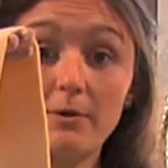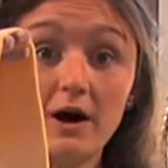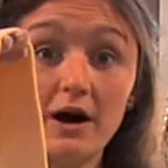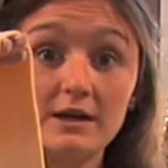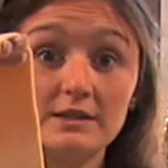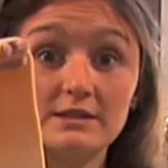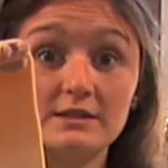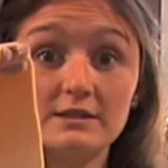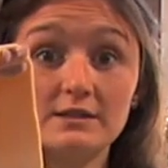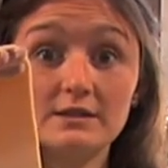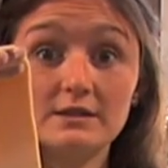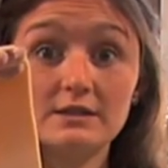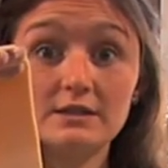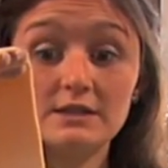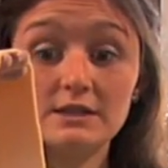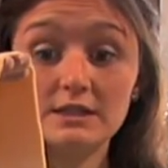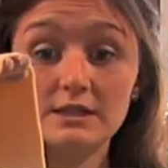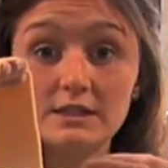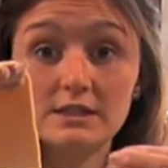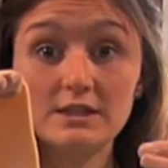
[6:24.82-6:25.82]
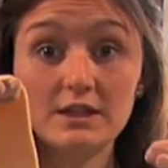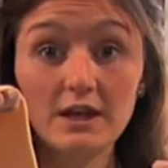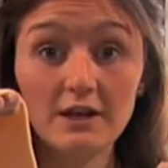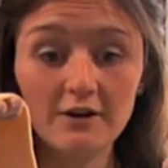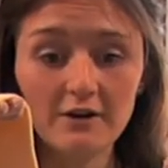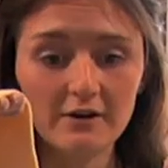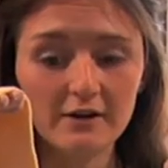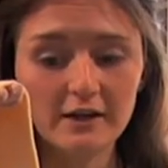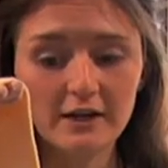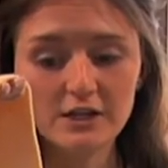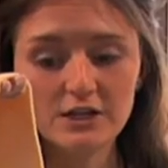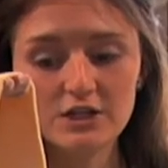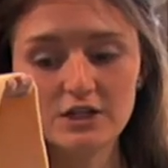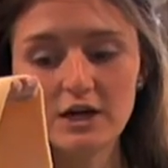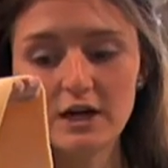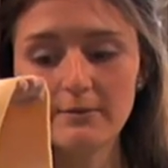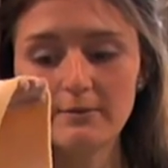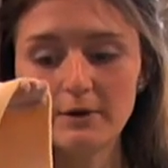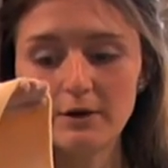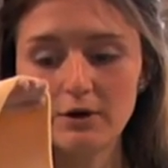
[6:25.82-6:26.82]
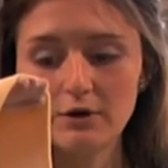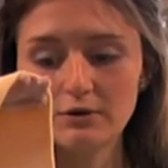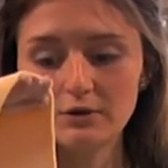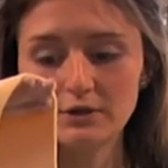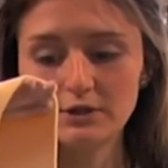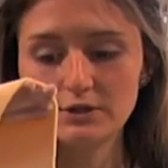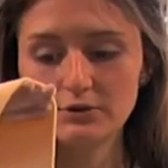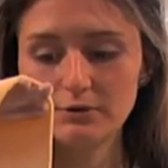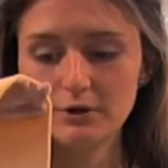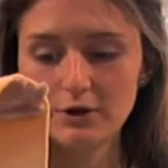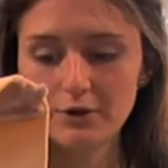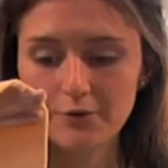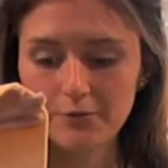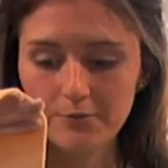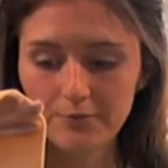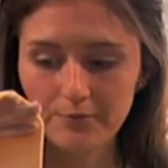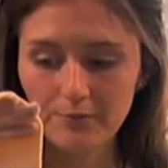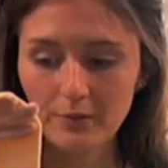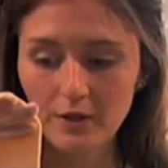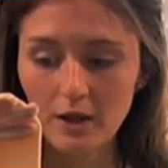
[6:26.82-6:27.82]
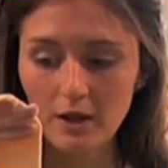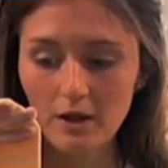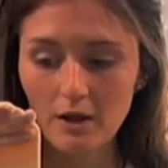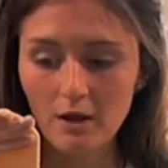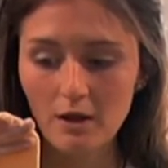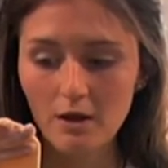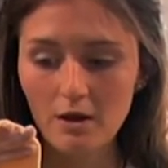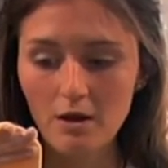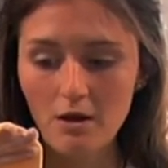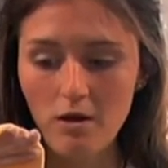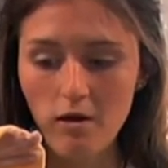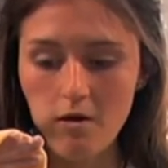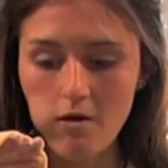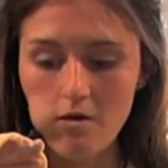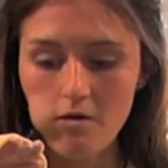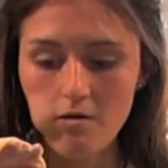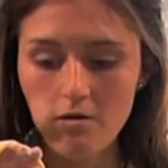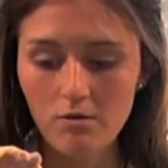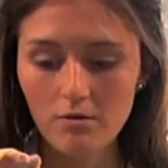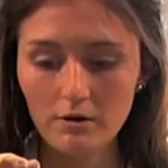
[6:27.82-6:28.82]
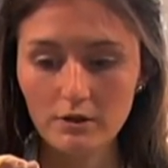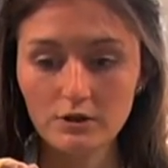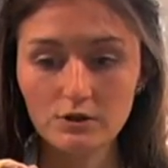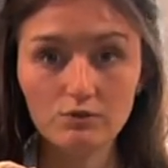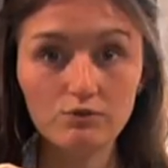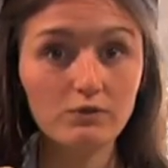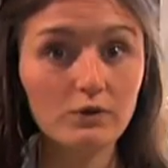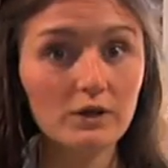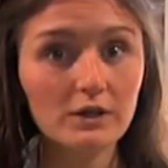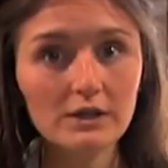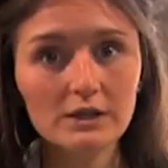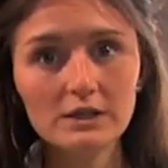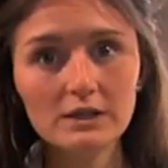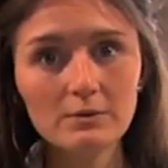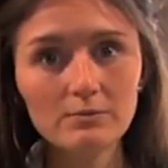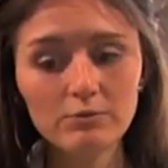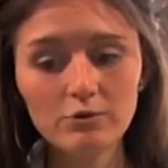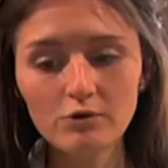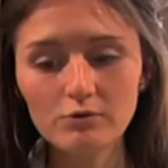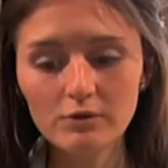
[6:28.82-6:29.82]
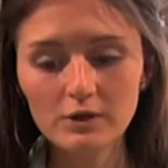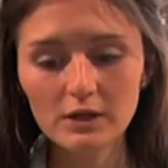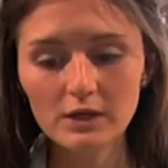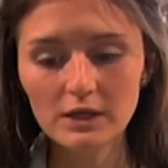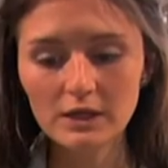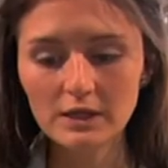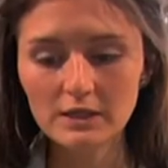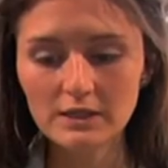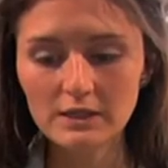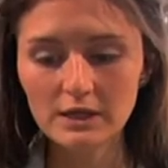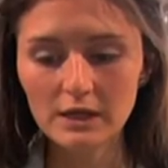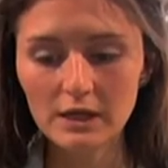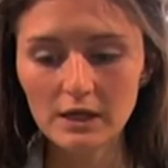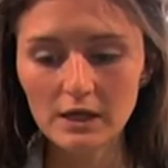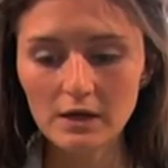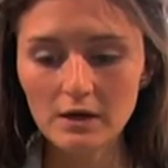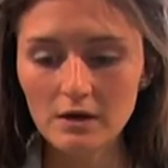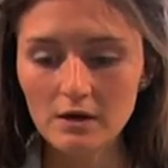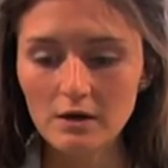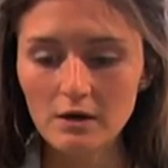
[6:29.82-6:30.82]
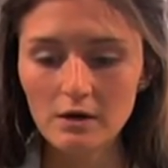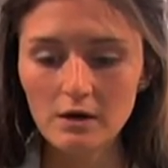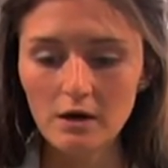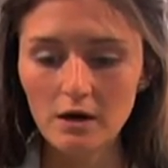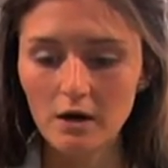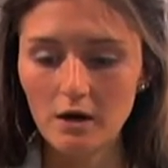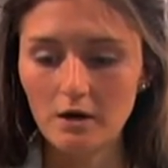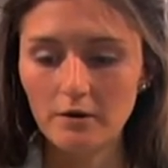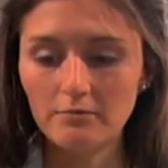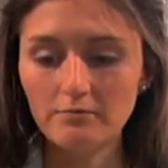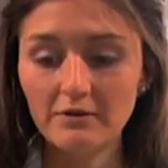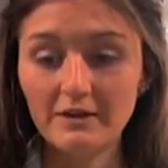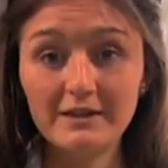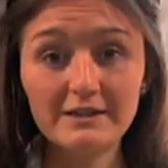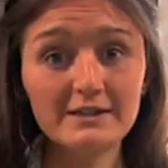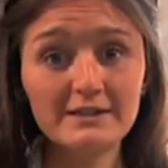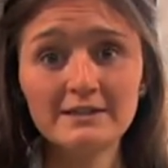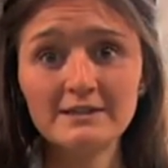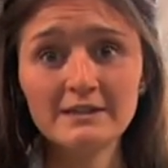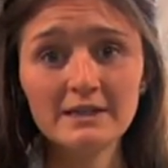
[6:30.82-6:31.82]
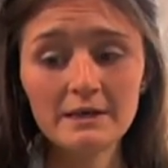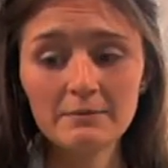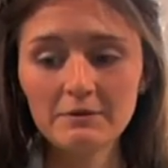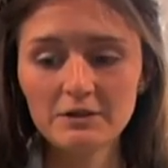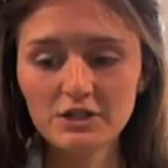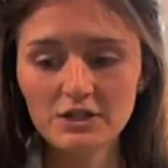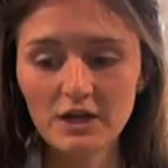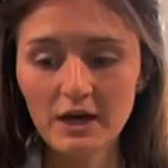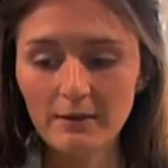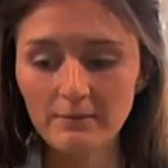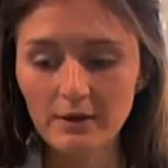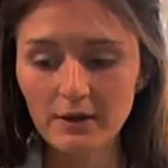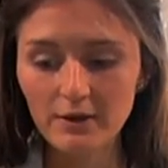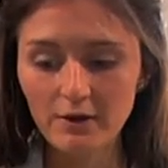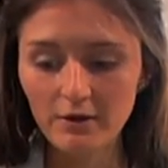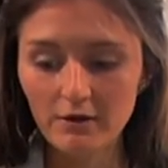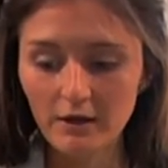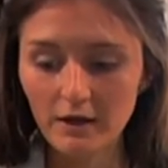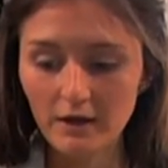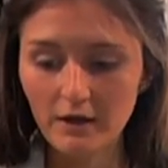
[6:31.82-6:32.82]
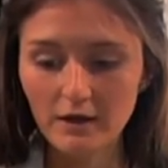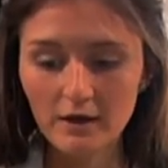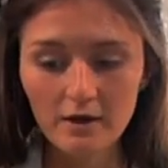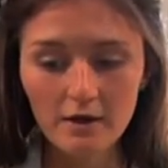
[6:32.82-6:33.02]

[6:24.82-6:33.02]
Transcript: pasta thinner each time it goes through. It's really simple, really easy, um, and it doesn't take much time either. Like